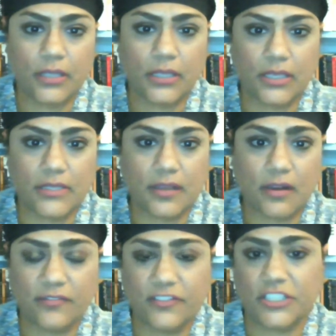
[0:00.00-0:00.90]
years
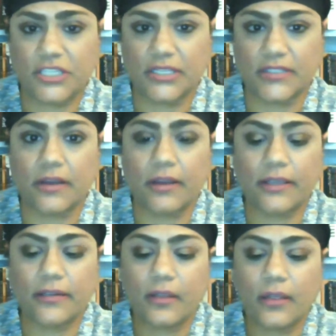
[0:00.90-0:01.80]
after she had
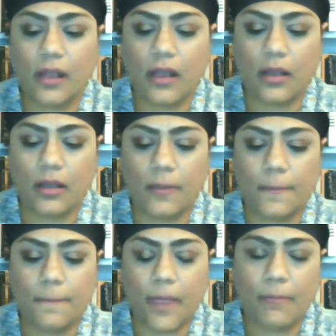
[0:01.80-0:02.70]
died.
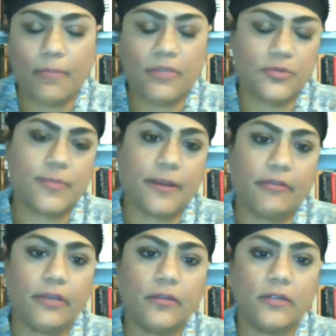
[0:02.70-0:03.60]
Um, and she was
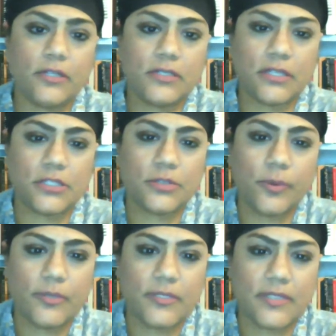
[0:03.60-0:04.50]
buried on International
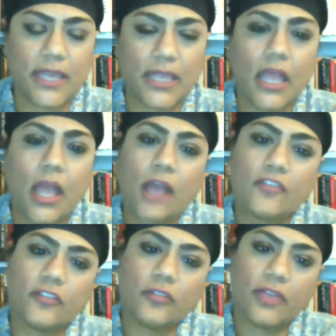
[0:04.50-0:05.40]
Women's Day.
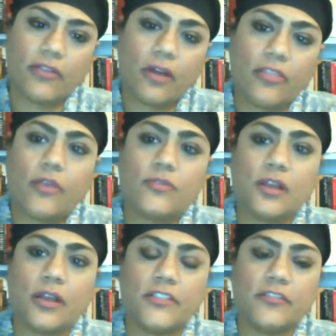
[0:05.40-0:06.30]
And so there are those
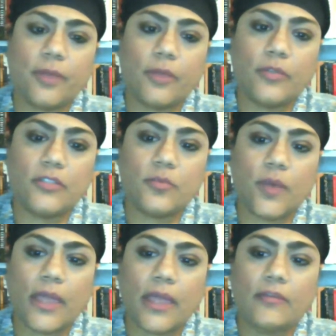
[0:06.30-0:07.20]
kinds of moments
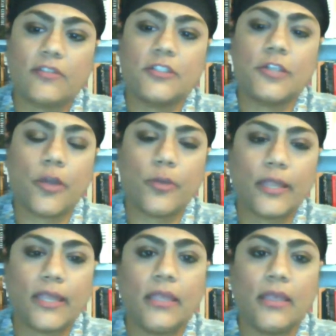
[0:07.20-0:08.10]
where
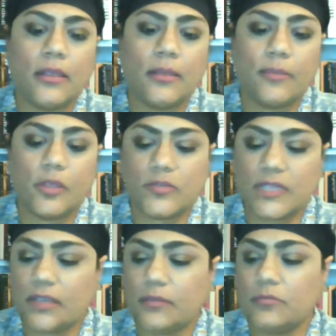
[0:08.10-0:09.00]
slowly
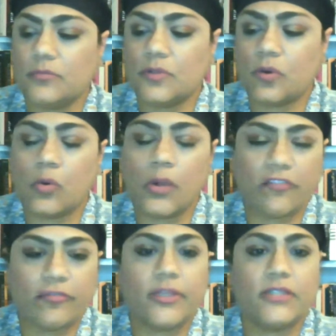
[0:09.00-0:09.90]
museums or
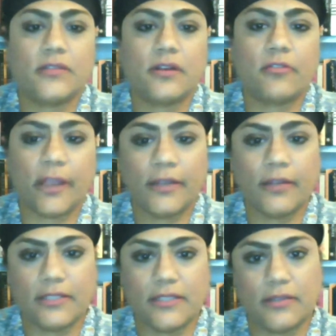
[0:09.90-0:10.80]
governments are
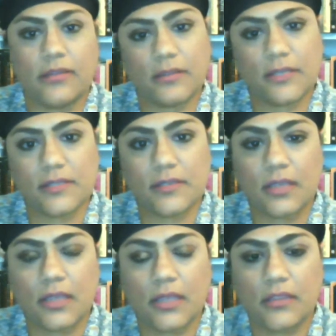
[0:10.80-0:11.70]
recognizing that this,
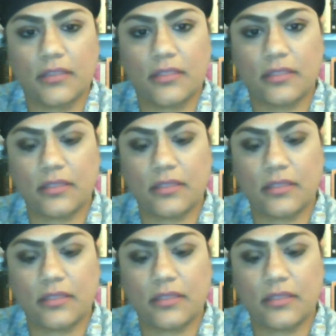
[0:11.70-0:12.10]
that